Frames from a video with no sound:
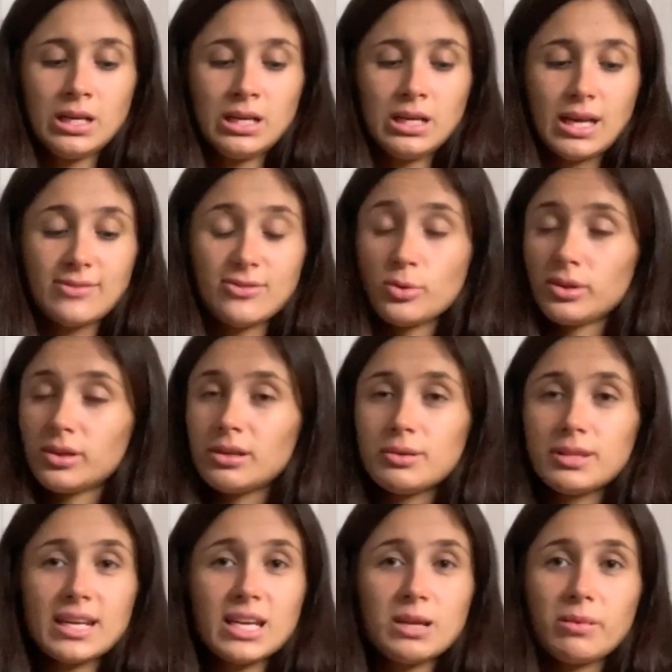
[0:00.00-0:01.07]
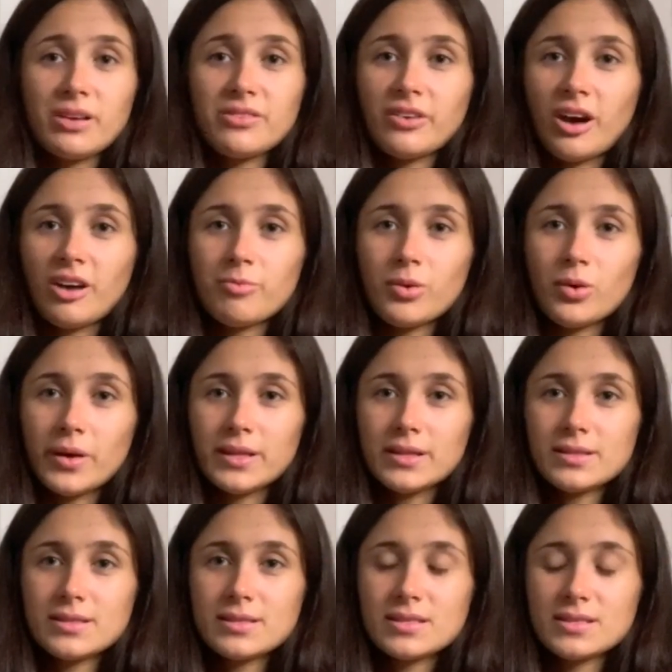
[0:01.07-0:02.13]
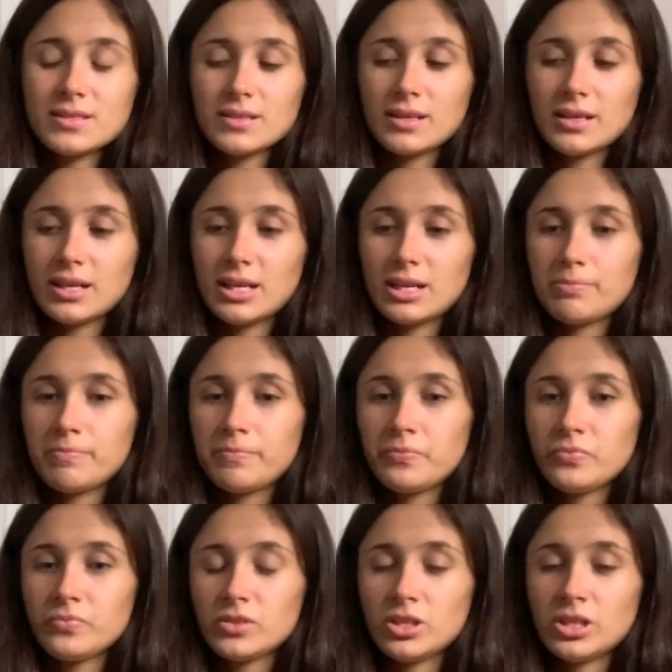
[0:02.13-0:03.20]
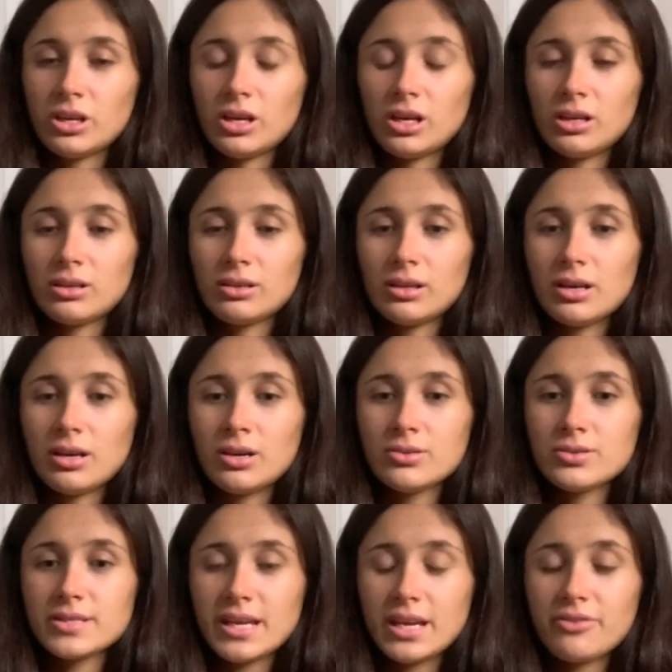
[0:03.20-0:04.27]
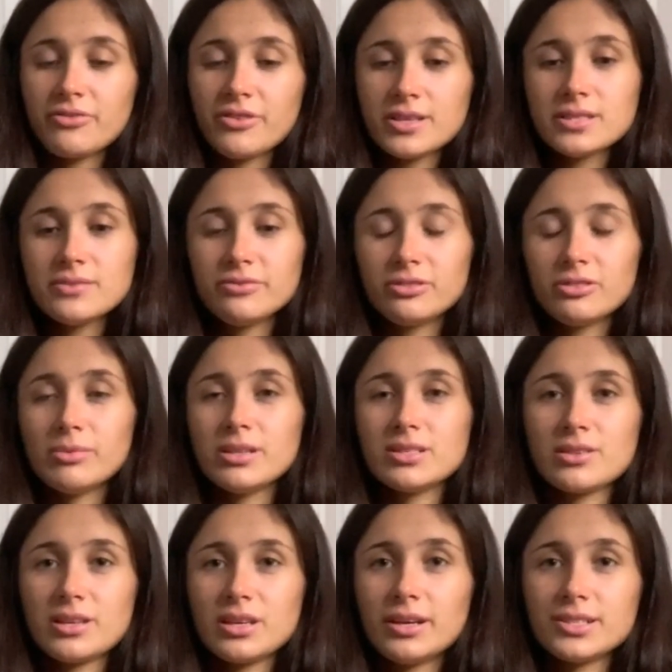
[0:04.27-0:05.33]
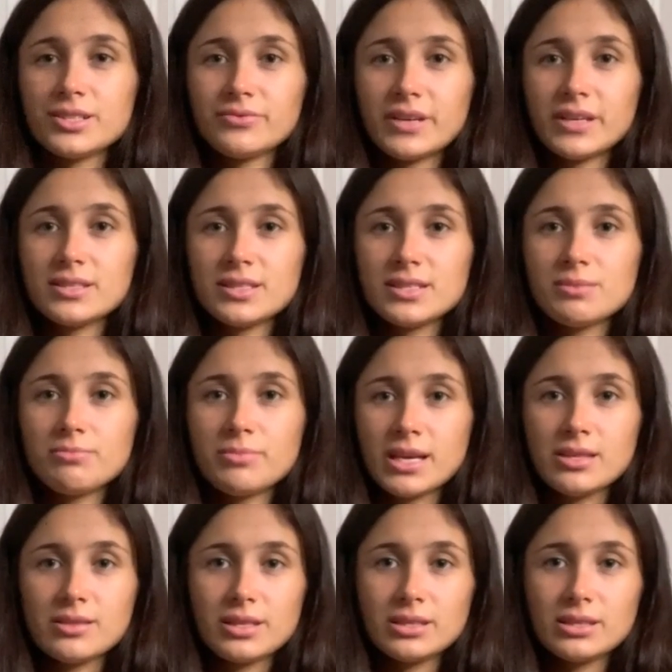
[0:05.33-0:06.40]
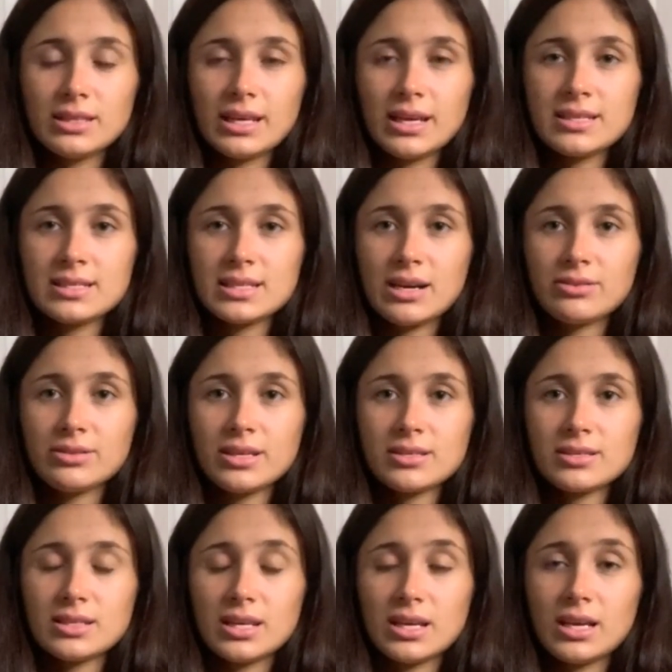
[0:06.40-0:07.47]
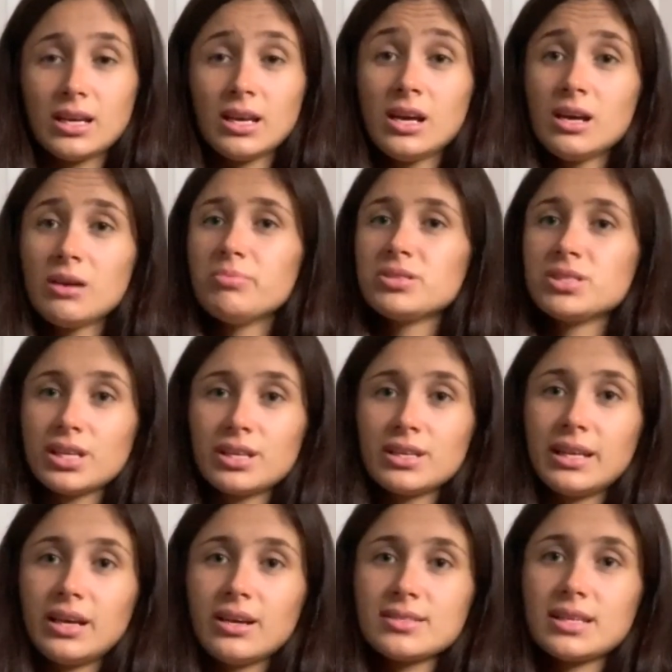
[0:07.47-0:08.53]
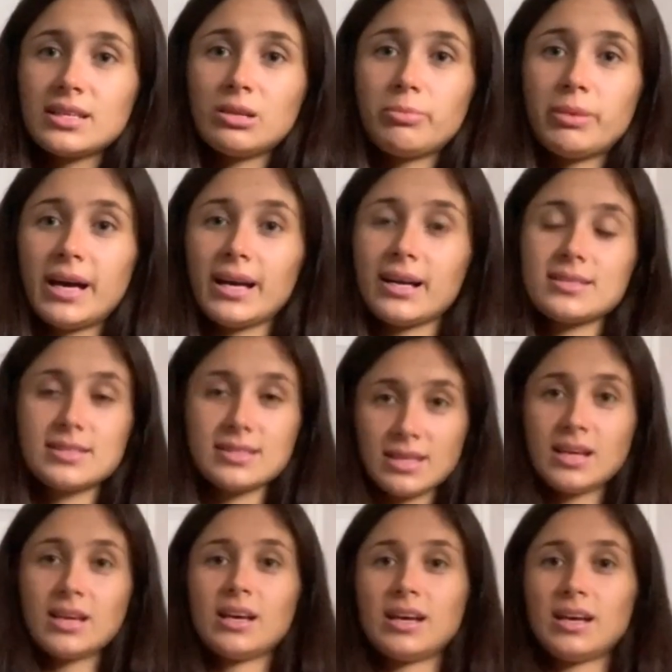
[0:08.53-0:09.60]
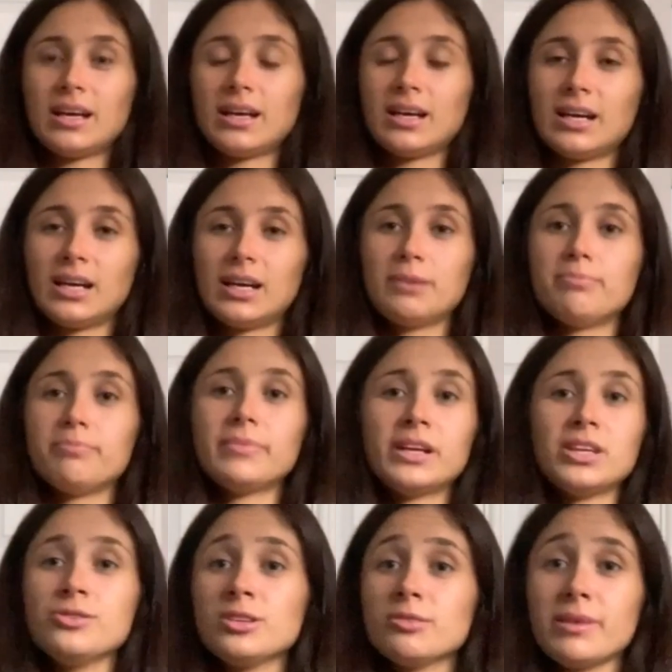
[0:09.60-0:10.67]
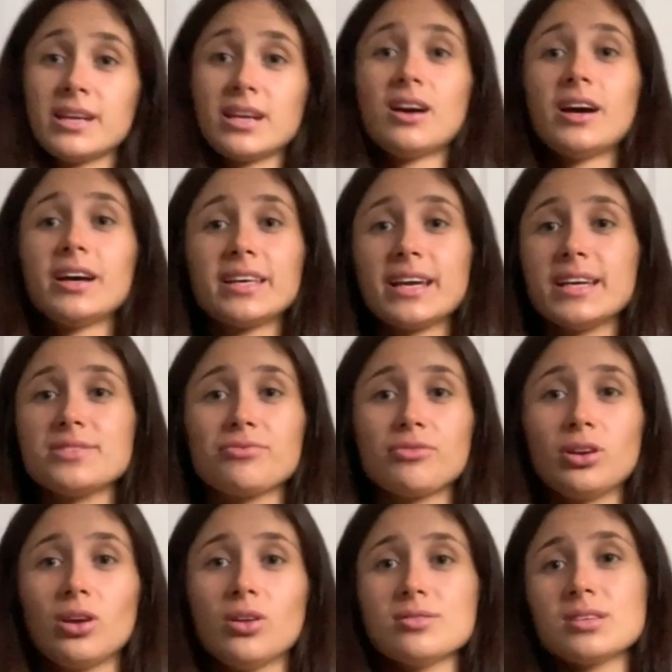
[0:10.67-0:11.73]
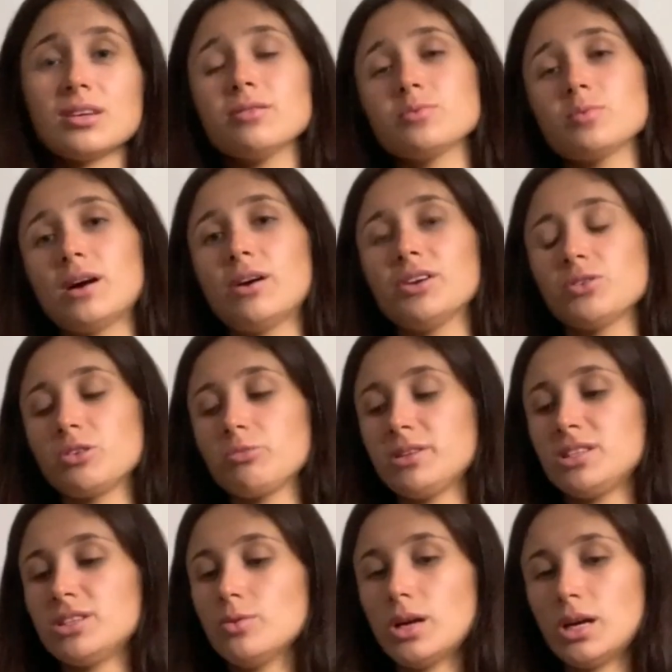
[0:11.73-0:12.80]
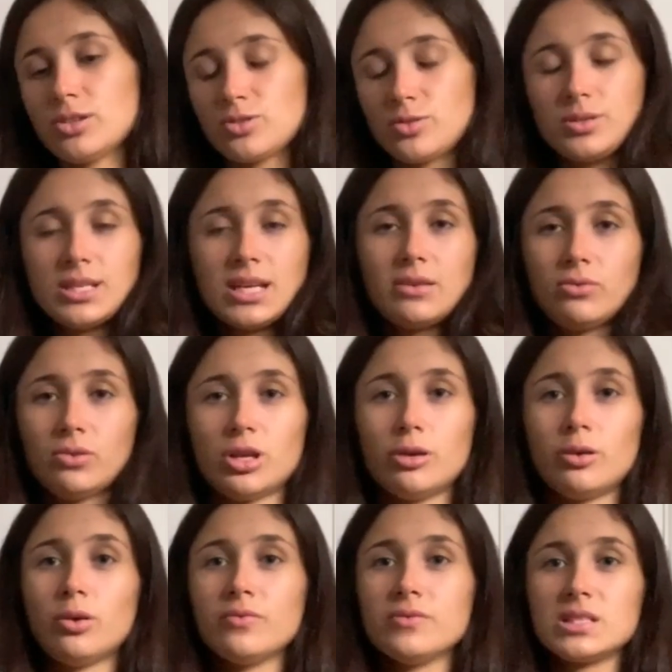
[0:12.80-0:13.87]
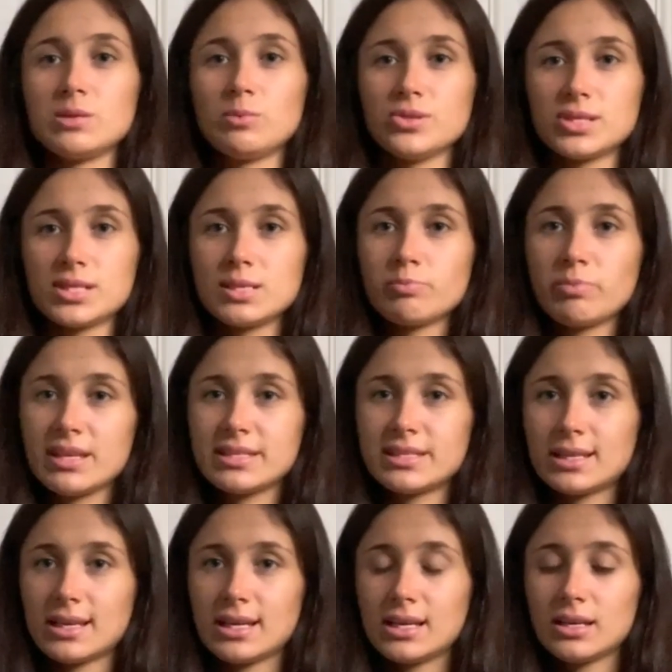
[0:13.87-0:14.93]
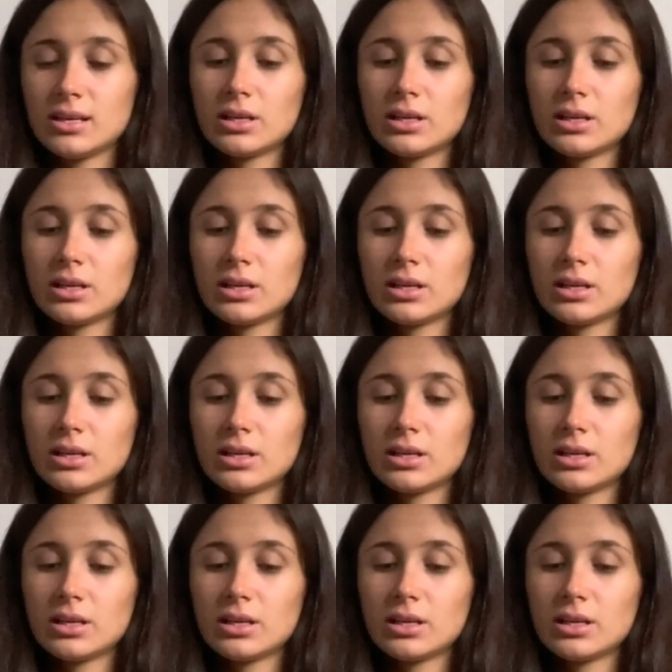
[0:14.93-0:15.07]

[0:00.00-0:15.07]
if you agree with any of my five points, um, you know, I, will say first and foremost, I think our defence is the main thing that let us down yesterday, particularly our centre backs. Um, and you can make a high case for Alonso as well. I don't want to be too harsh on Dave, although obviously it wasn't his best day.